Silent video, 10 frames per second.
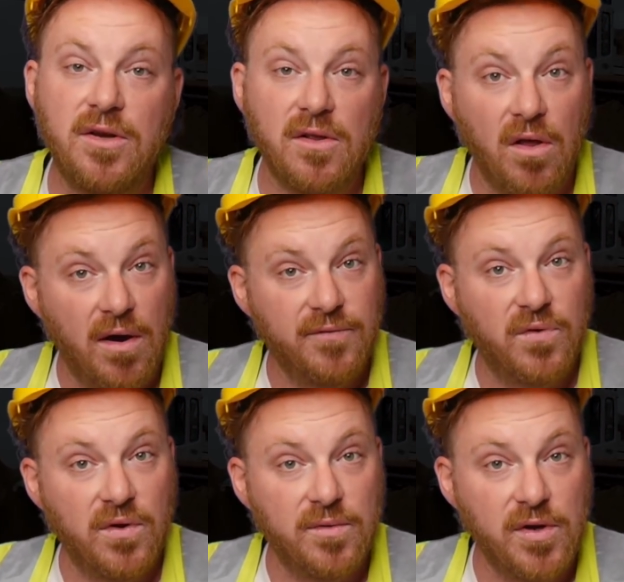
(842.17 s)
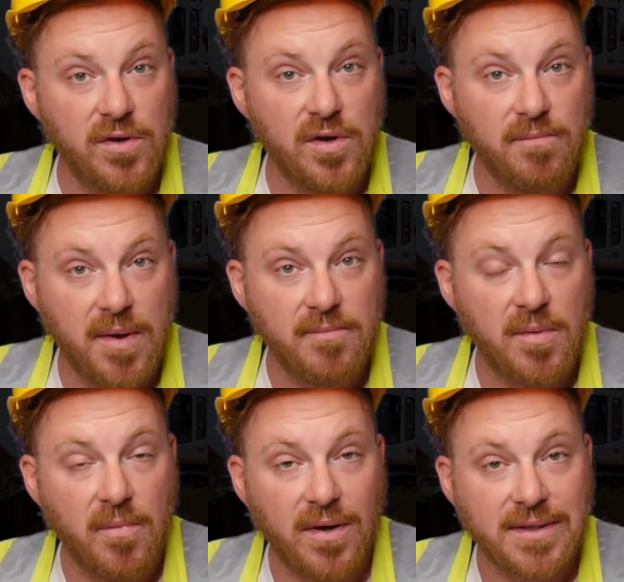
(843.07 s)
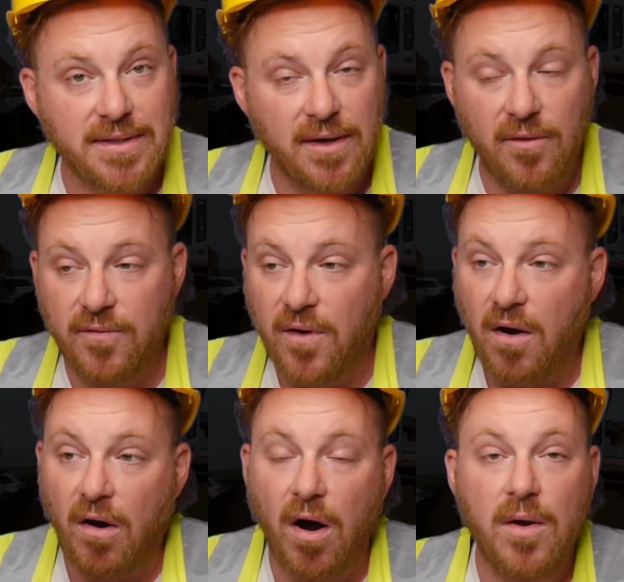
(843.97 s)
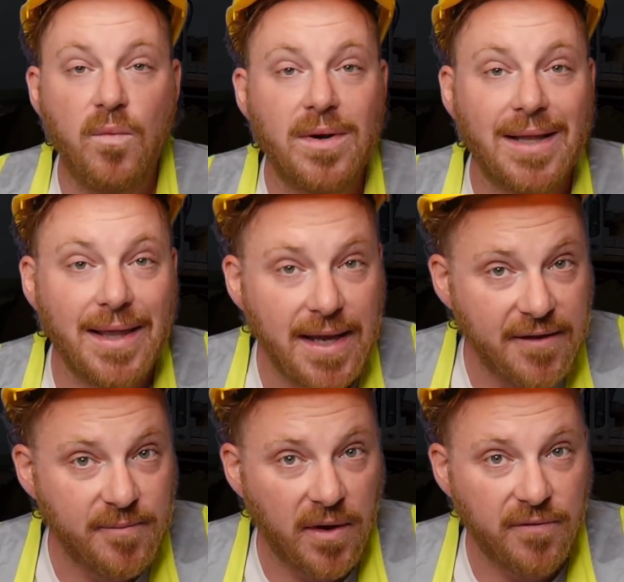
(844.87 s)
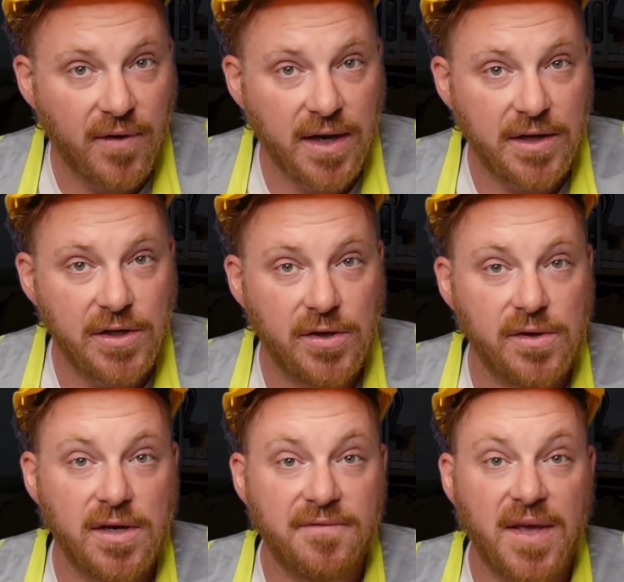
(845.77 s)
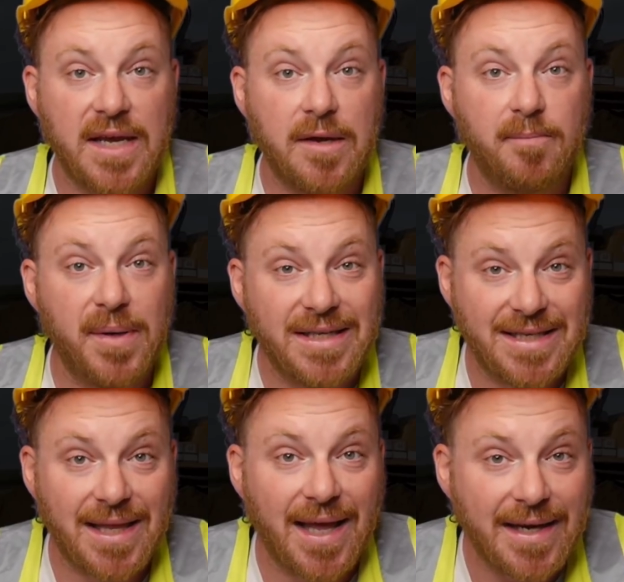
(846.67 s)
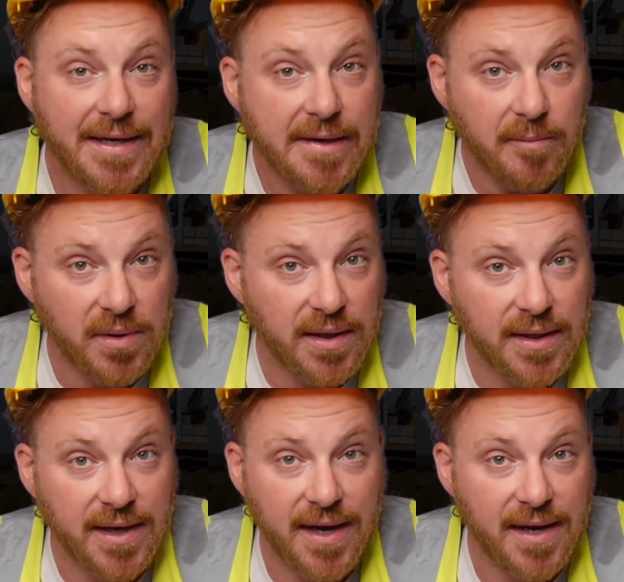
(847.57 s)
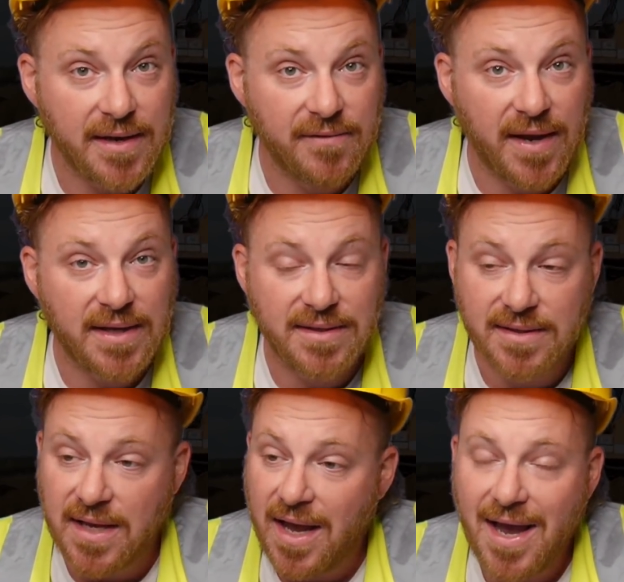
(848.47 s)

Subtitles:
lifelong union member myself, I would leave my fucking union if they capitulated completely to anti-vaxxers.